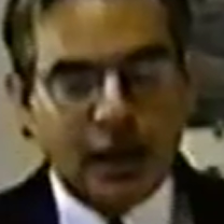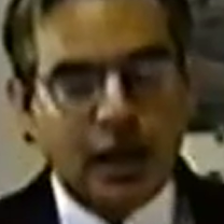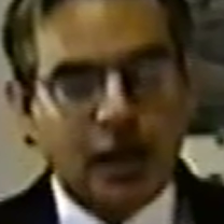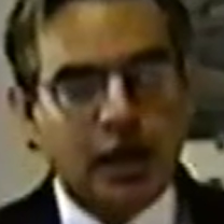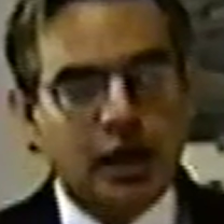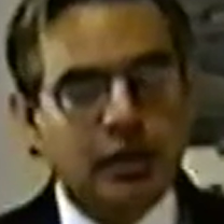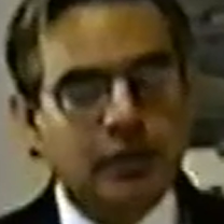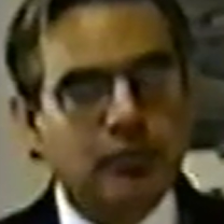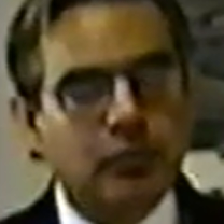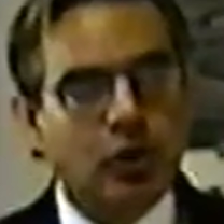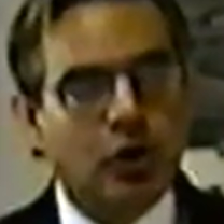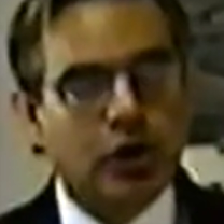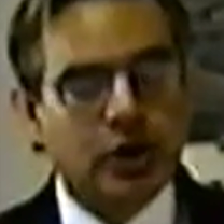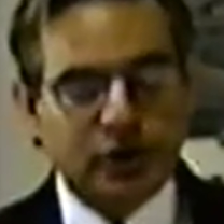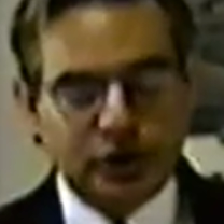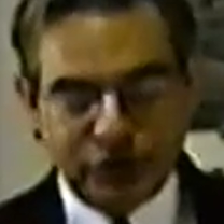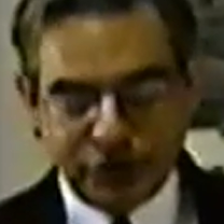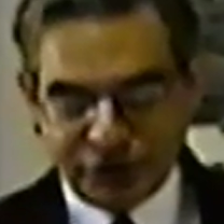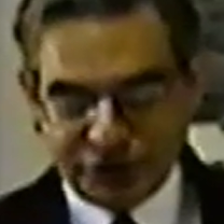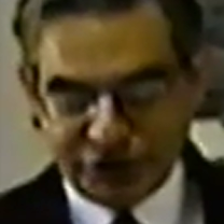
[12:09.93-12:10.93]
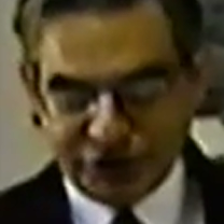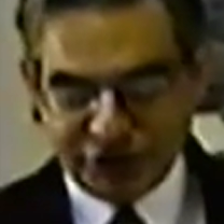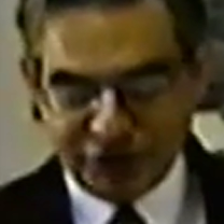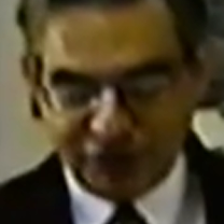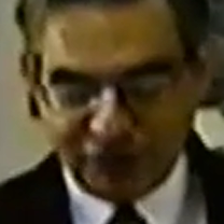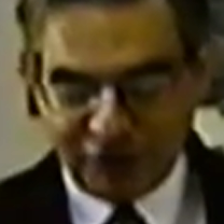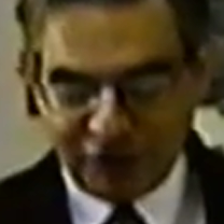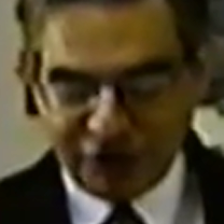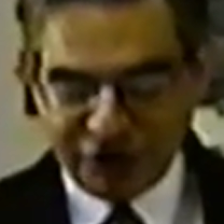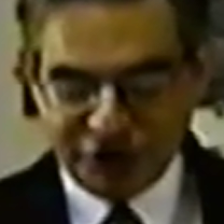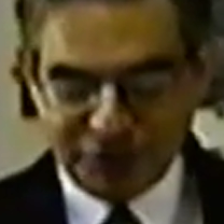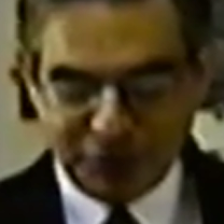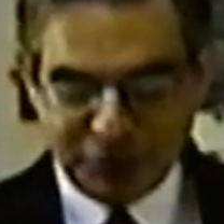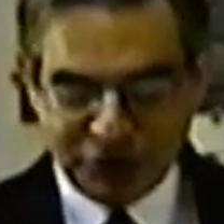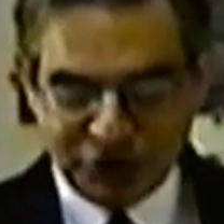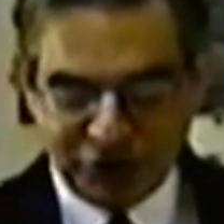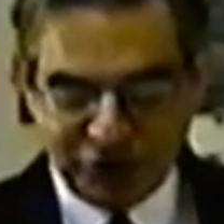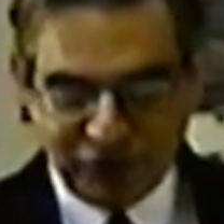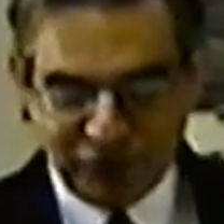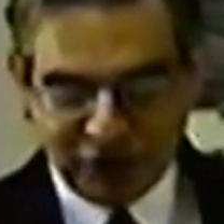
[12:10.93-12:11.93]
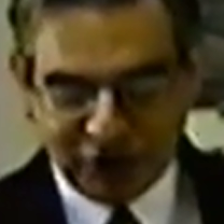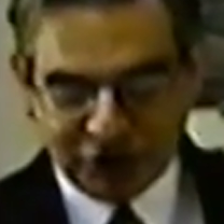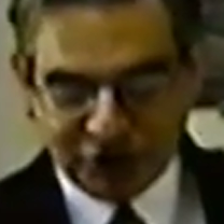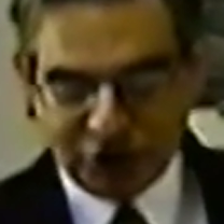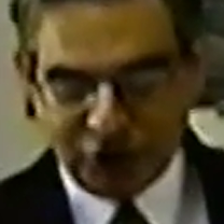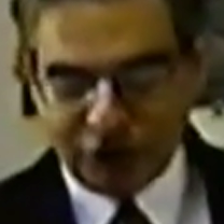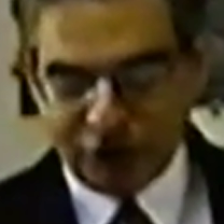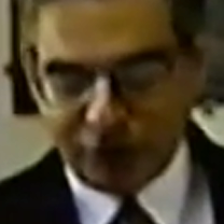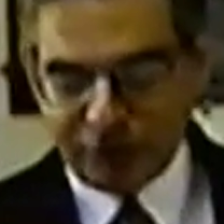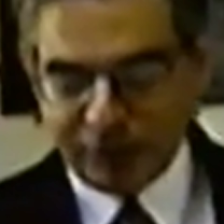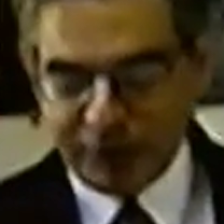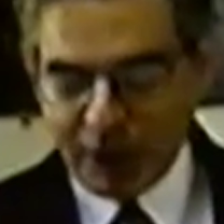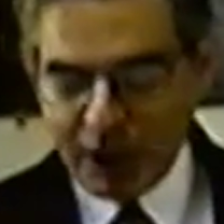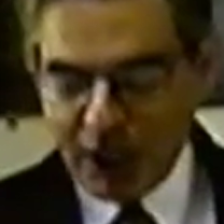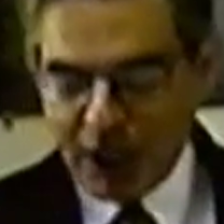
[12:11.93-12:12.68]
And Mark uses a very specific term,